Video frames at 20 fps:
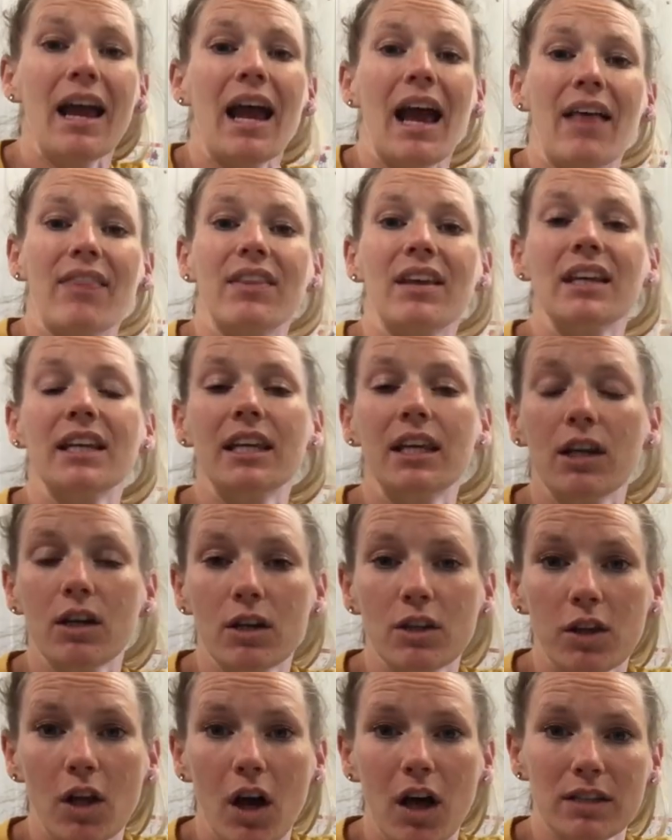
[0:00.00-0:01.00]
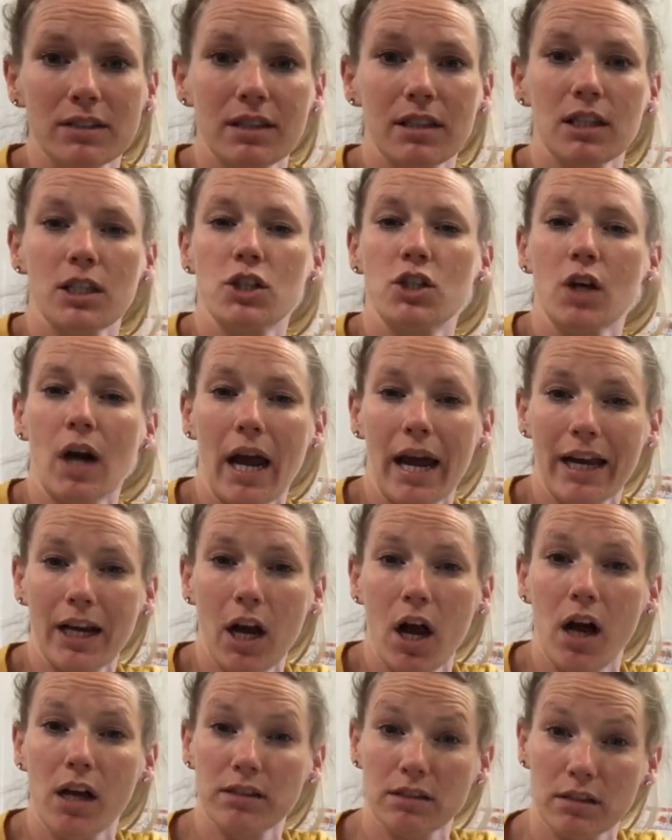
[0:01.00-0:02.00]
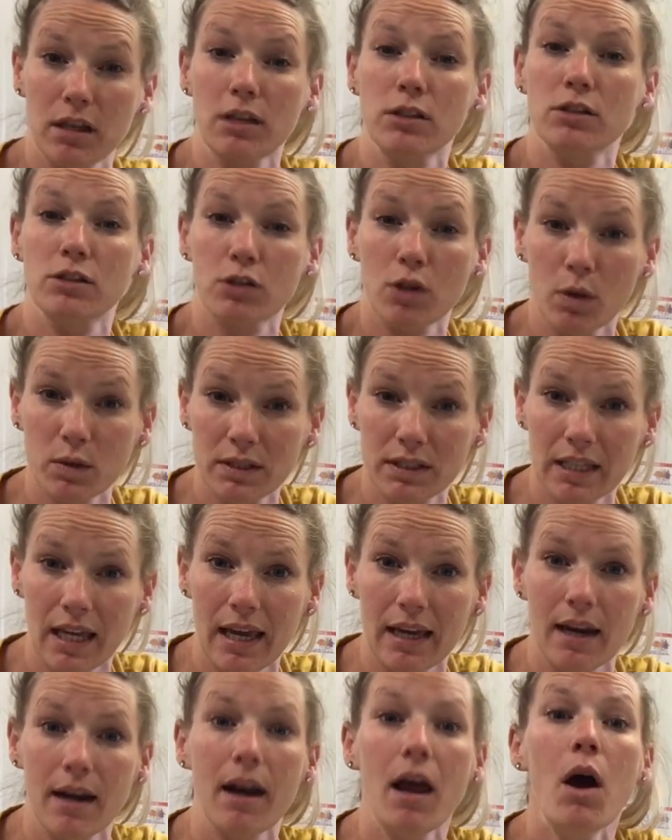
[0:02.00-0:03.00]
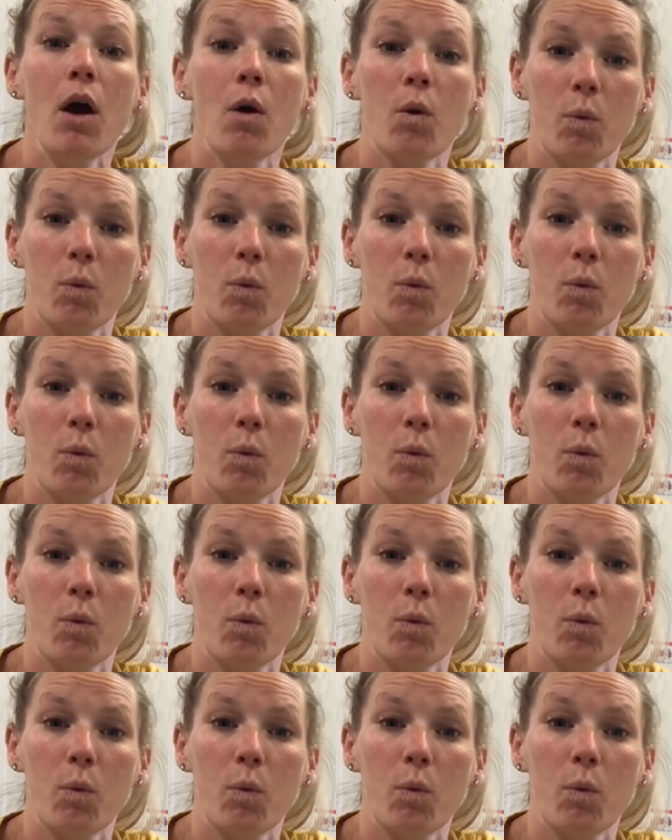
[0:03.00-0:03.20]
and the yield loss and the drying costs associated